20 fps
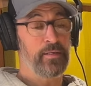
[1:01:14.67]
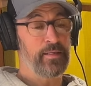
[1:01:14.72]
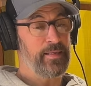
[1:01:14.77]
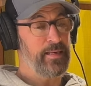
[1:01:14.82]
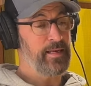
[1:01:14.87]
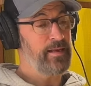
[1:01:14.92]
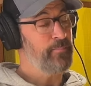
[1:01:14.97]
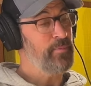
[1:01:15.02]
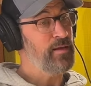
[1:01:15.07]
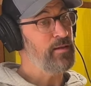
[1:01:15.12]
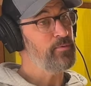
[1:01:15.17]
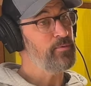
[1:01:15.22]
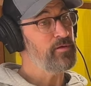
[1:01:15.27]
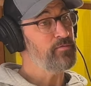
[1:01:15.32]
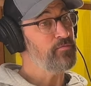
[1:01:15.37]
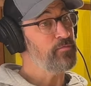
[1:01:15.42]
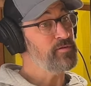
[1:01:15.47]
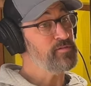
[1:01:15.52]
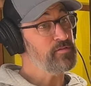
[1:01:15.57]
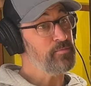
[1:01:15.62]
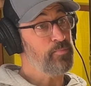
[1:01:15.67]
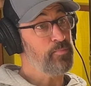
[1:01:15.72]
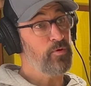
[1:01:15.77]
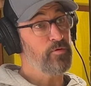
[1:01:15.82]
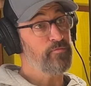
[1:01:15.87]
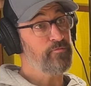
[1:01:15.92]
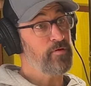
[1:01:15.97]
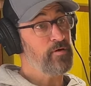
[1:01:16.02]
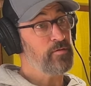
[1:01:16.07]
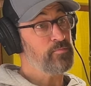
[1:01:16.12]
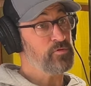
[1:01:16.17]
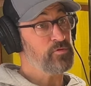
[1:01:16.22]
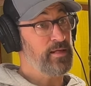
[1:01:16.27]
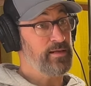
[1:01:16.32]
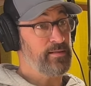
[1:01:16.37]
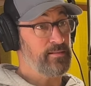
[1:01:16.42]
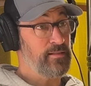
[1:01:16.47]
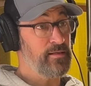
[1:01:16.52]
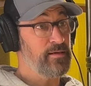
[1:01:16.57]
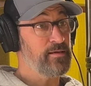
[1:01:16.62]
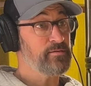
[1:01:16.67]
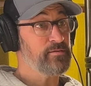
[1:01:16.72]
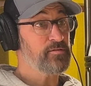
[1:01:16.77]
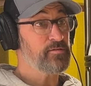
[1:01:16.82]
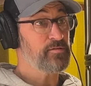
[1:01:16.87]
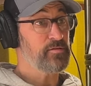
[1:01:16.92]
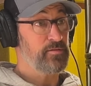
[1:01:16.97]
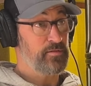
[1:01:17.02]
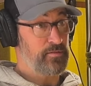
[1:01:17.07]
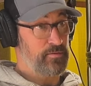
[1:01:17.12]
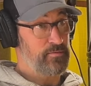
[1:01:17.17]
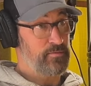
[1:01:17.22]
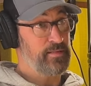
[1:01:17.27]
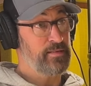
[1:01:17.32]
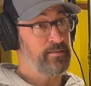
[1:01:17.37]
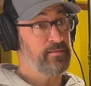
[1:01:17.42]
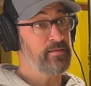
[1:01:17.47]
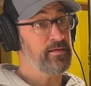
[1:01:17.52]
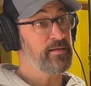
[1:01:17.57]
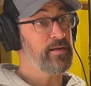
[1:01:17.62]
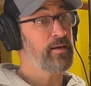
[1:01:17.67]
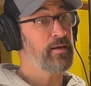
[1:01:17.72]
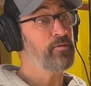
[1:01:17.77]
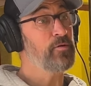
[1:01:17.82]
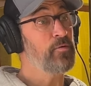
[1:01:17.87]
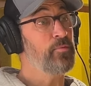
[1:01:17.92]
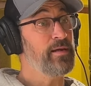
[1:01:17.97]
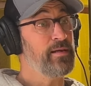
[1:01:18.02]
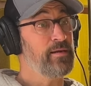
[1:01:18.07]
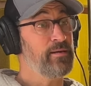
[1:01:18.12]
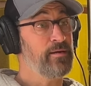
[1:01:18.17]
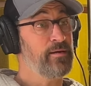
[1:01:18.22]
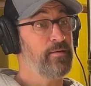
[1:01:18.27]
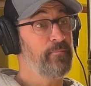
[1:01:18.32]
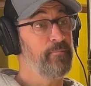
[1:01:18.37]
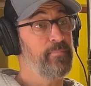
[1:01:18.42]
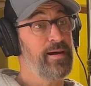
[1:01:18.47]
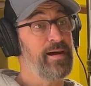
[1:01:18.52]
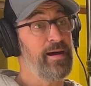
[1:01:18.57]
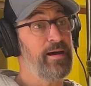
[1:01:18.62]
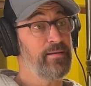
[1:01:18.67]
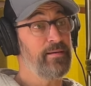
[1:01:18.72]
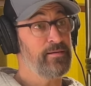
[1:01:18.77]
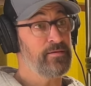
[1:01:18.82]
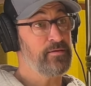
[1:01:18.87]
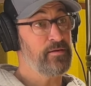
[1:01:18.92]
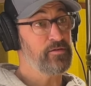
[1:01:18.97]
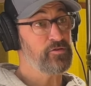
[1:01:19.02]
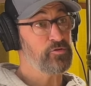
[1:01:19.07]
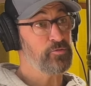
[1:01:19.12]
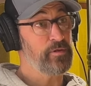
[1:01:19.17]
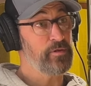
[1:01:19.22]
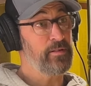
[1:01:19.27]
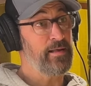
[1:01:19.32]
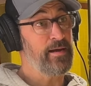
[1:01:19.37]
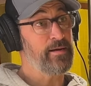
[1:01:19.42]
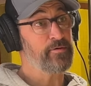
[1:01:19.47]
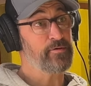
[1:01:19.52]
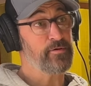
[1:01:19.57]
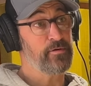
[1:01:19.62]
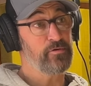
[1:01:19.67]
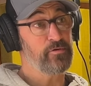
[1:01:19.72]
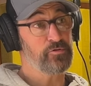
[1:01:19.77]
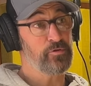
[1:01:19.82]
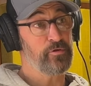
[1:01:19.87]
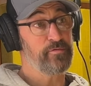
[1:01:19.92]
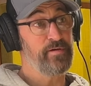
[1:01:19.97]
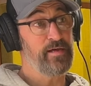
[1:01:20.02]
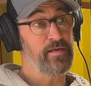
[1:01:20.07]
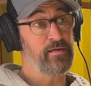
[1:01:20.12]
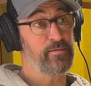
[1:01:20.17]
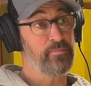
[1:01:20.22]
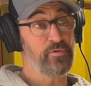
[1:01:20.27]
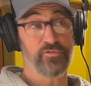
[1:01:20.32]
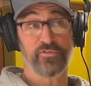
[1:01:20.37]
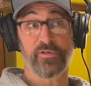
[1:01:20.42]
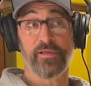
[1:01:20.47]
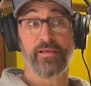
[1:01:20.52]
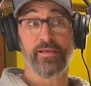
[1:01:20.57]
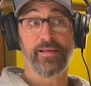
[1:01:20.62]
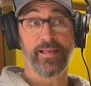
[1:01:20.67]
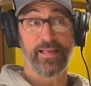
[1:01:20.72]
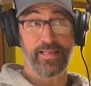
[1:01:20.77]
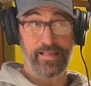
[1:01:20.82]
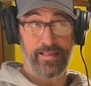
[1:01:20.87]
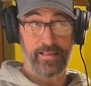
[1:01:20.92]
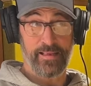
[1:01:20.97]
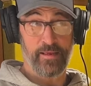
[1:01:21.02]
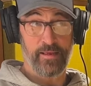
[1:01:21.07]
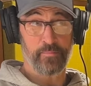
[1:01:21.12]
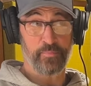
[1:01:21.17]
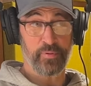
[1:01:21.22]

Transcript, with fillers: hey, maybe if we support farms like this, then together we can combat industrial agriculture of animals and